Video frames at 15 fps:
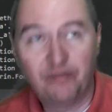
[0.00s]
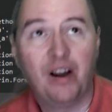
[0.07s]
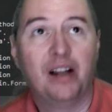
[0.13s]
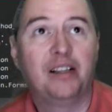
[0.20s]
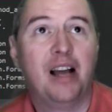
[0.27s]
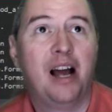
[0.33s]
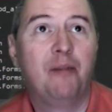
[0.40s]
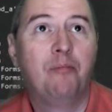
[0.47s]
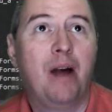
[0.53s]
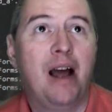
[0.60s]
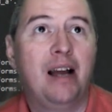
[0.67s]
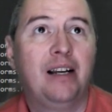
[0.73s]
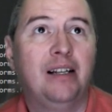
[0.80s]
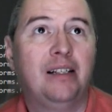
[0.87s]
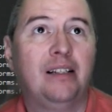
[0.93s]
I type
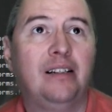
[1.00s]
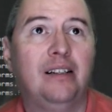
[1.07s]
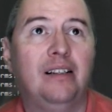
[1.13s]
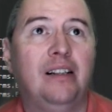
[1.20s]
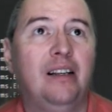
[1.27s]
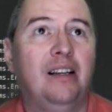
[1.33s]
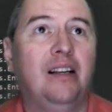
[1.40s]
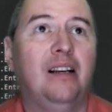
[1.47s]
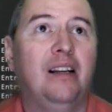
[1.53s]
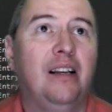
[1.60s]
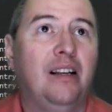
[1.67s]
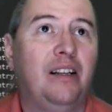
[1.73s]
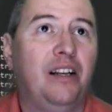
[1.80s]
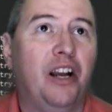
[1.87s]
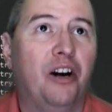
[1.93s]
Baggett,
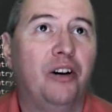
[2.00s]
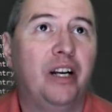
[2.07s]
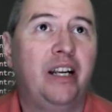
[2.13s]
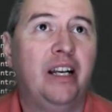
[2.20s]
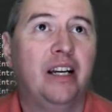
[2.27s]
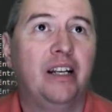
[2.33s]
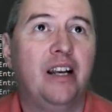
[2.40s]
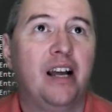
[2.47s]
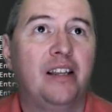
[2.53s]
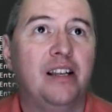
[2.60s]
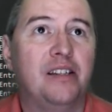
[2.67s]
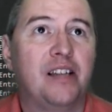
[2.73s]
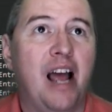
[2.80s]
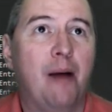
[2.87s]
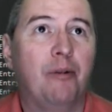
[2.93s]
again,
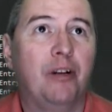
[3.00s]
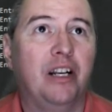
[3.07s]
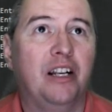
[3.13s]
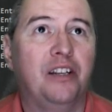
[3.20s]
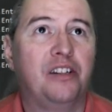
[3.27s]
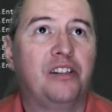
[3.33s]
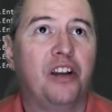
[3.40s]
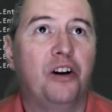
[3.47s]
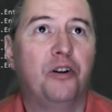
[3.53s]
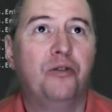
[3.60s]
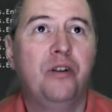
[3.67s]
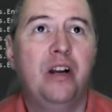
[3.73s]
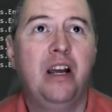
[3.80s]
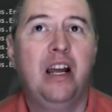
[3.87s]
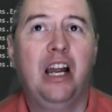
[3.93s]
nothing's happening. So
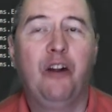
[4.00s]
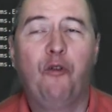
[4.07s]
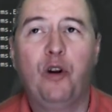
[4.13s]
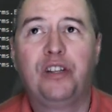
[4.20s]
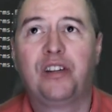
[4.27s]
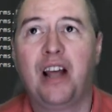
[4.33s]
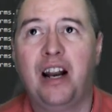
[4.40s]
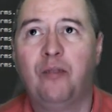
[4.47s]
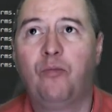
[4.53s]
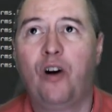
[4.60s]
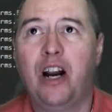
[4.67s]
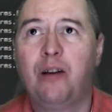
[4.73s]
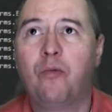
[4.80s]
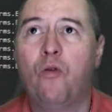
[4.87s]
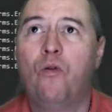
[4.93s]
if we set a
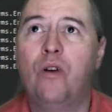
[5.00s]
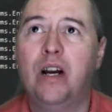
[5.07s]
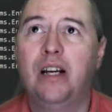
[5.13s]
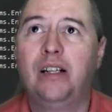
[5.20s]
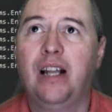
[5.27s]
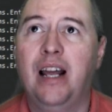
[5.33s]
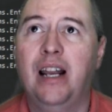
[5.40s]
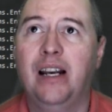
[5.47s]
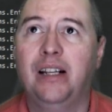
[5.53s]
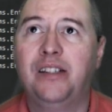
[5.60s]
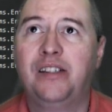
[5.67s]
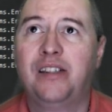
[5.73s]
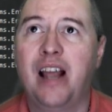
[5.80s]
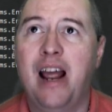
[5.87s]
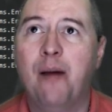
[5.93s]
breakpoint and
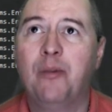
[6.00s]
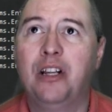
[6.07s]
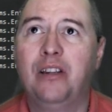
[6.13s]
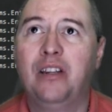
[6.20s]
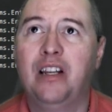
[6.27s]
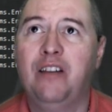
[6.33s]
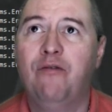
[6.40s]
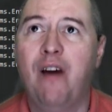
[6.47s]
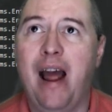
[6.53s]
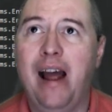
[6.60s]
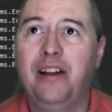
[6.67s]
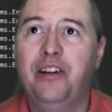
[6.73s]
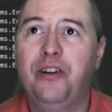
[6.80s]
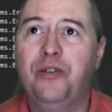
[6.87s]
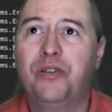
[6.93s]
examine the
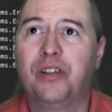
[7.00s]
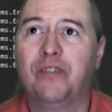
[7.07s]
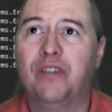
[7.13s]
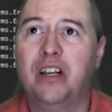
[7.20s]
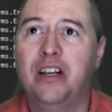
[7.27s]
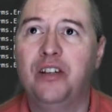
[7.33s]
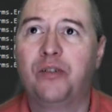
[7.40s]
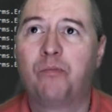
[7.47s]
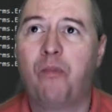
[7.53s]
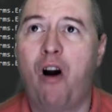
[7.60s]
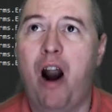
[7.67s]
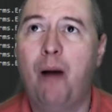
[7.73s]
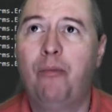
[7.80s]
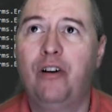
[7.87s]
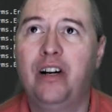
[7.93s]
values of these
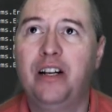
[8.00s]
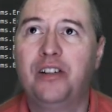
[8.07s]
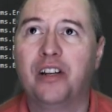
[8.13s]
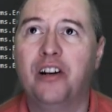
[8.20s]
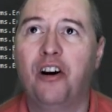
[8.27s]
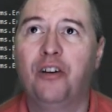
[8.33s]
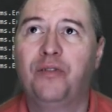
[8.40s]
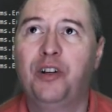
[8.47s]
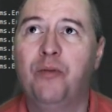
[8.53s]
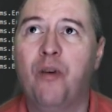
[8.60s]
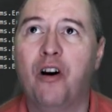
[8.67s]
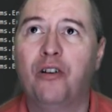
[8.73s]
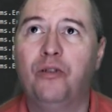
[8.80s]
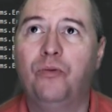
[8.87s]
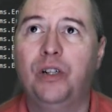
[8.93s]
properties in our view
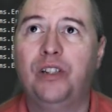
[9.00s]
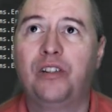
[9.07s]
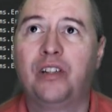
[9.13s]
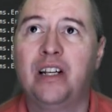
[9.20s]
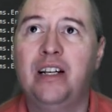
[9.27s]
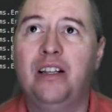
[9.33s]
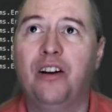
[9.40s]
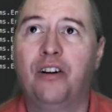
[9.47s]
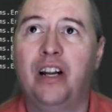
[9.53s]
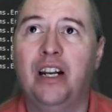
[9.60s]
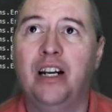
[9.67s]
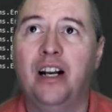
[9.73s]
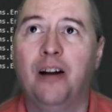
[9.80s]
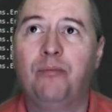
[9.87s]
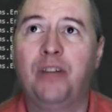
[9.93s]
model, we'd see they're
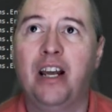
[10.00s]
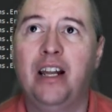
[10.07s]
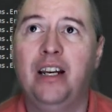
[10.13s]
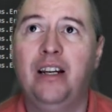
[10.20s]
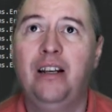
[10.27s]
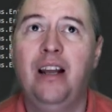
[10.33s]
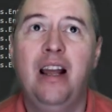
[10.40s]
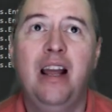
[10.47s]
getting updated,